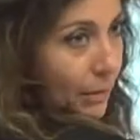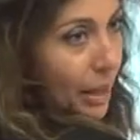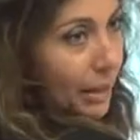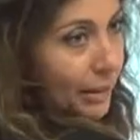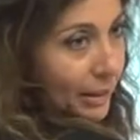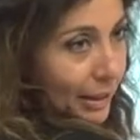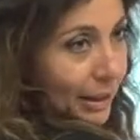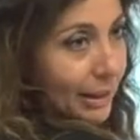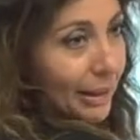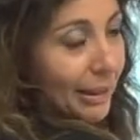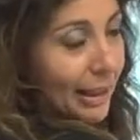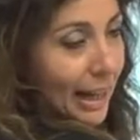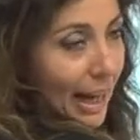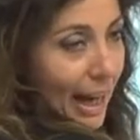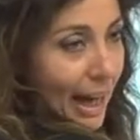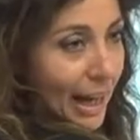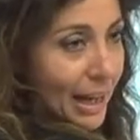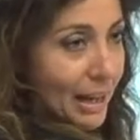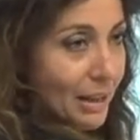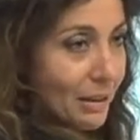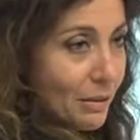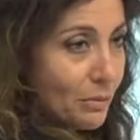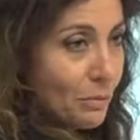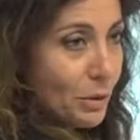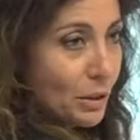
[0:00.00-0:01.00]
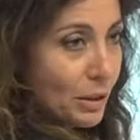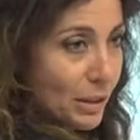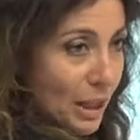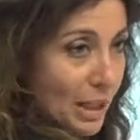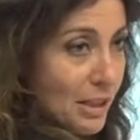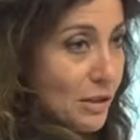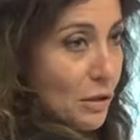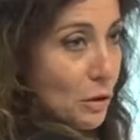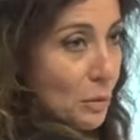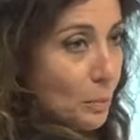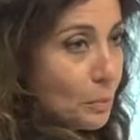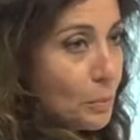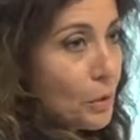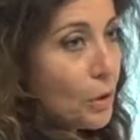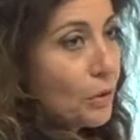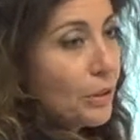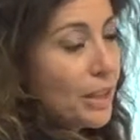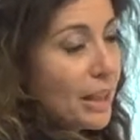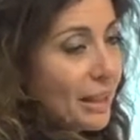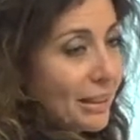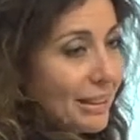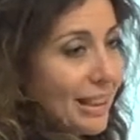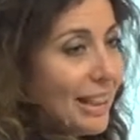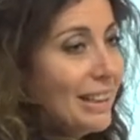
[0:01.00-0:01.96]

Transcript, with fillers: until k with tensor product